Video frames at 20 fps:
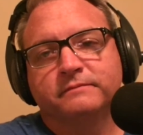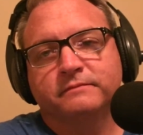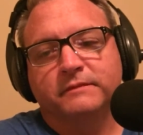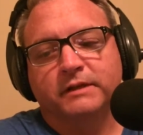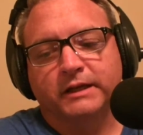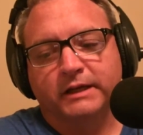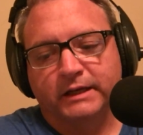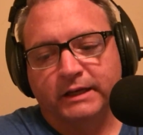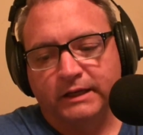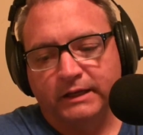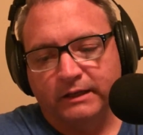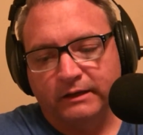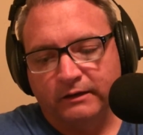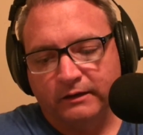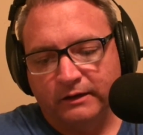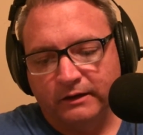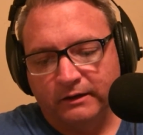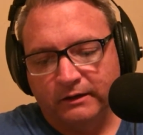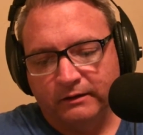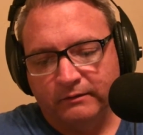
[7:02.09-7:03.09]
And
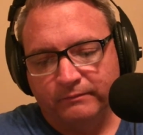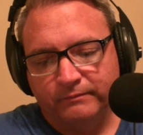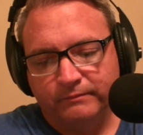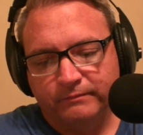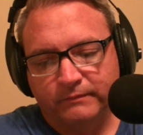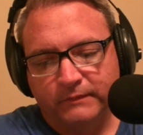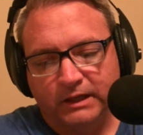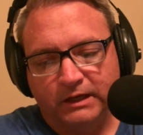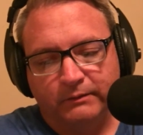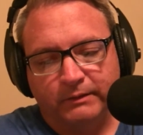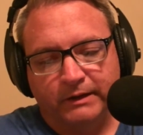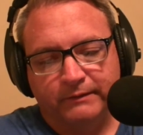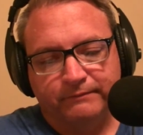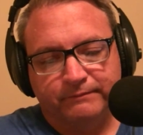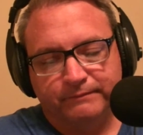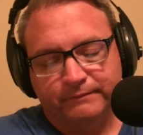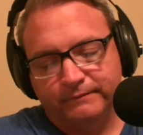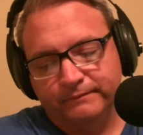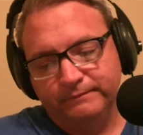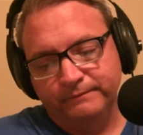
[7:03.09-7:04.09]
anyway,
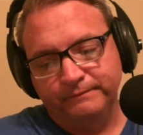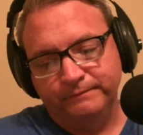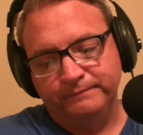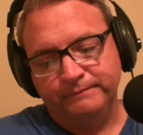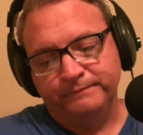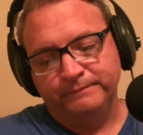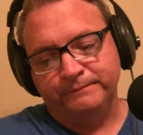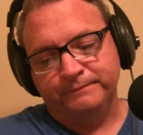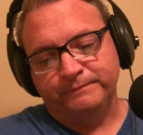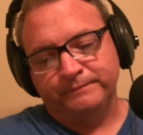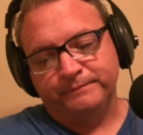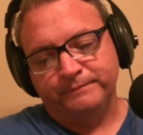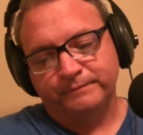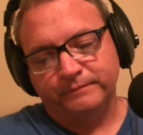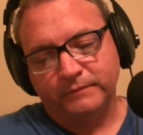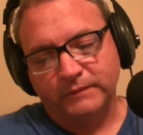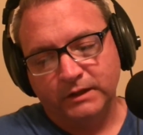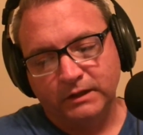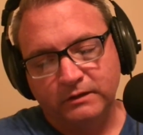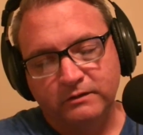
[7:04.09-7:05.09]

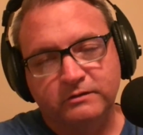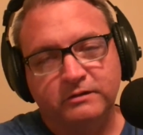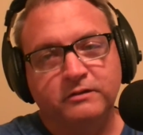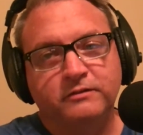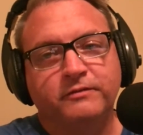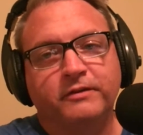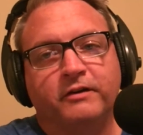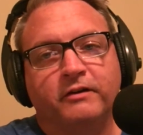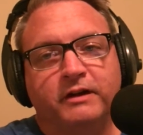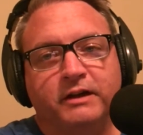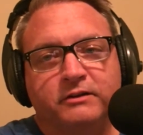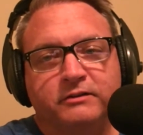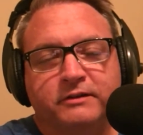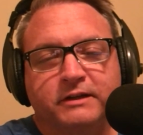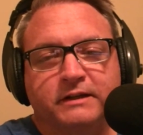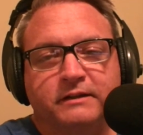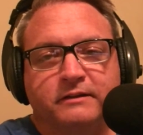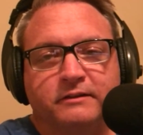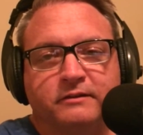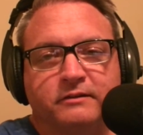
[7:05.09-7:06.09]
she's very
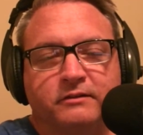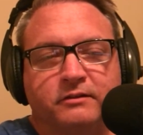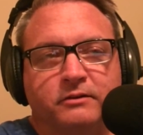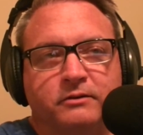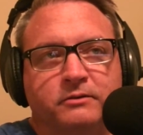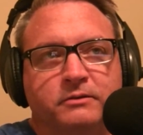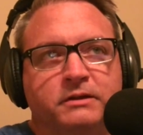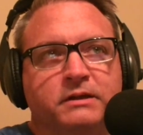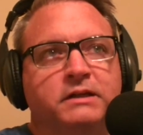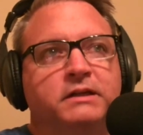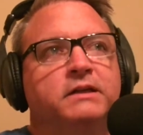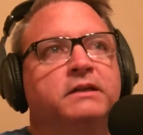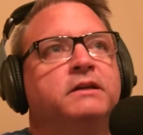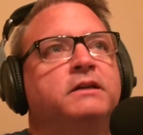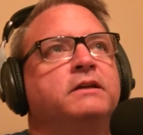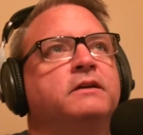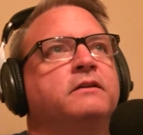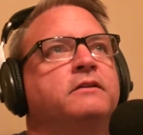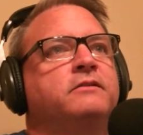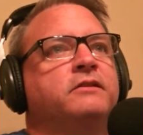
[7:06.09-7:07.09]
interesting to listen to.
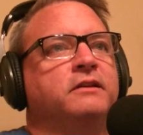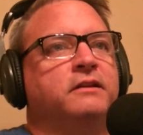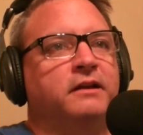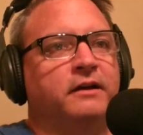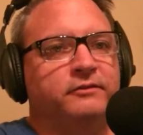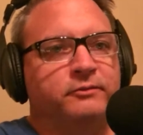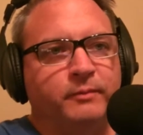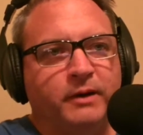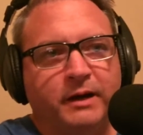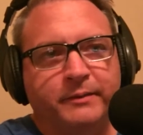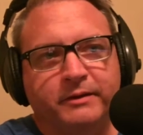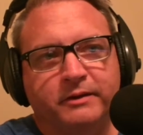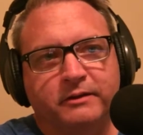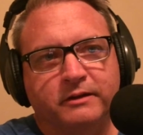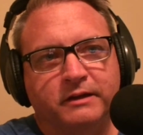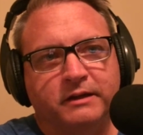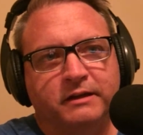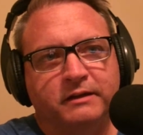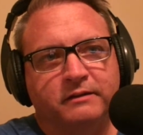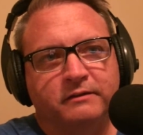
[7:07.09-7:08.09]
She loves Bobby
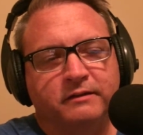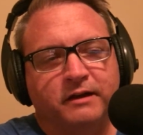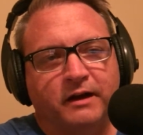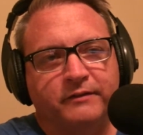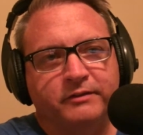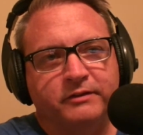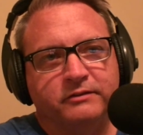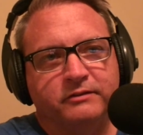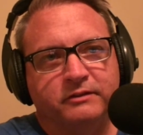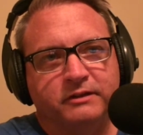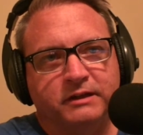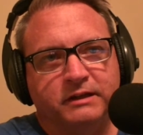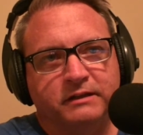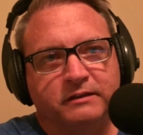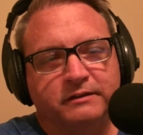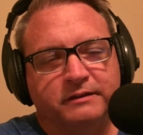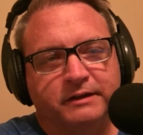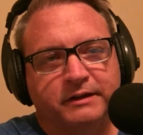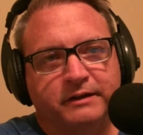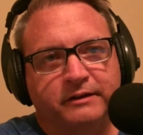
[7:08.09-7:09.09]
Lee. Obviously,
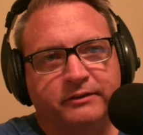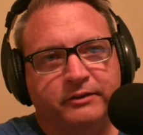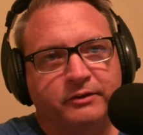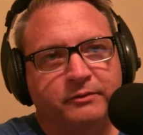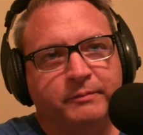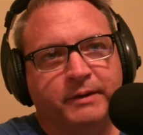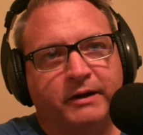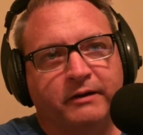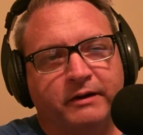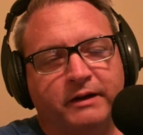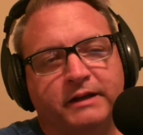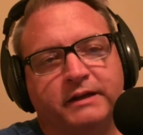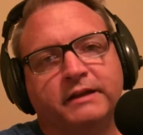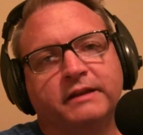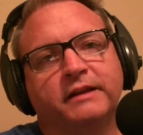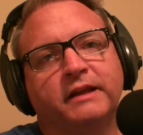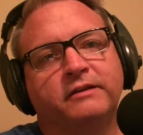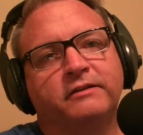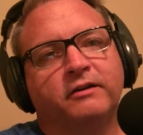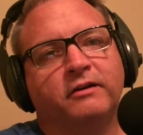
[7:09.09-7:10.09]
they're married,
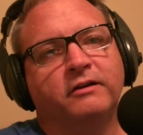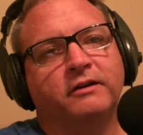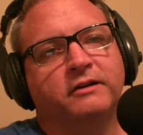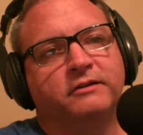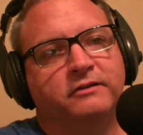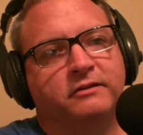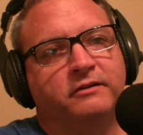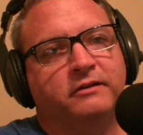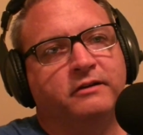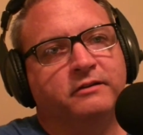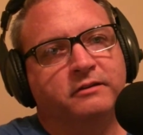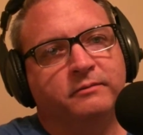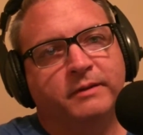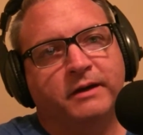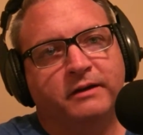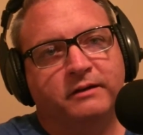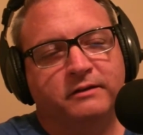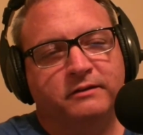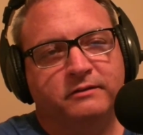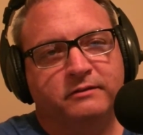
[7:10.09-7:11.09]
and she talks
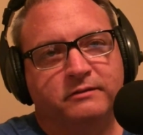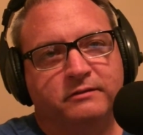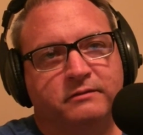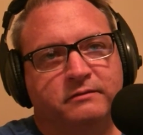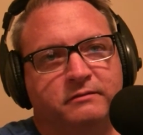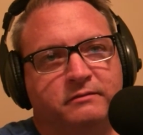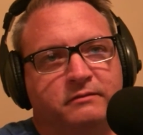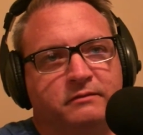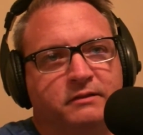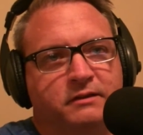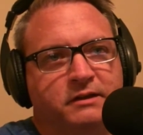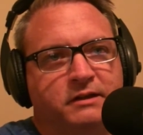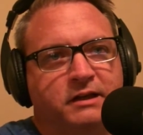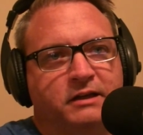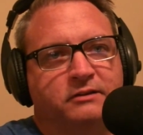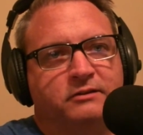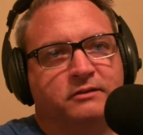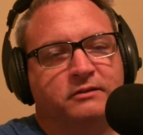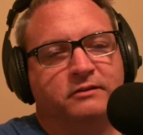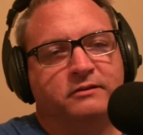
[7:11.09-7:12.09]
about his
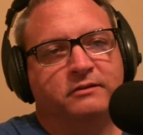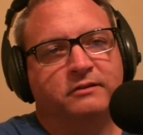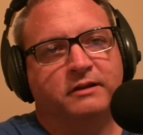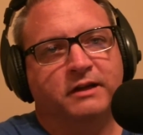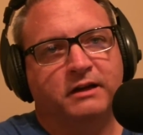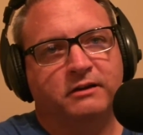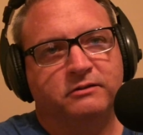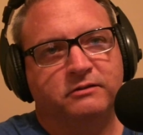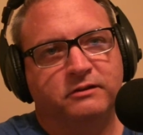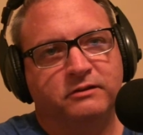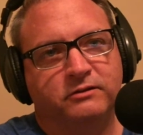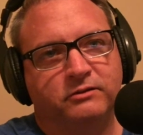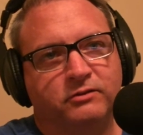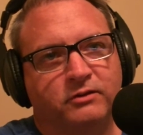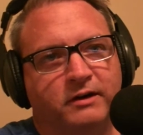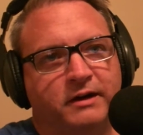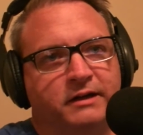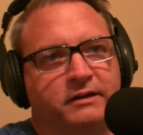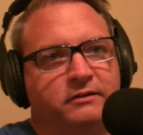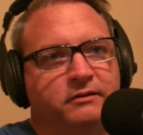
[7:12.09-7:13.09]
addictions and how she's
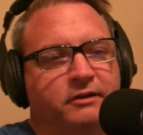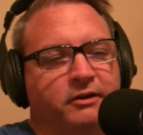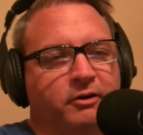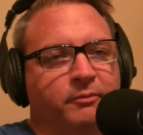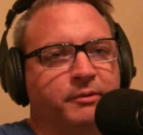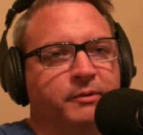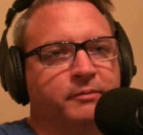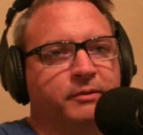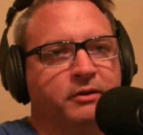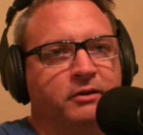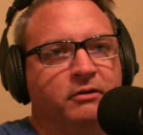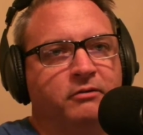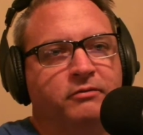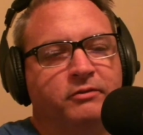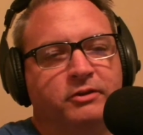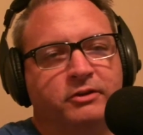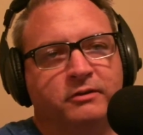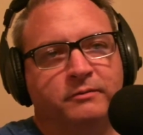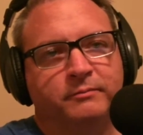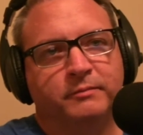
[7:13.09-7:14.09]
trying to help him get over
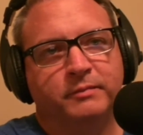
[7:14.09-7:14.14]
them.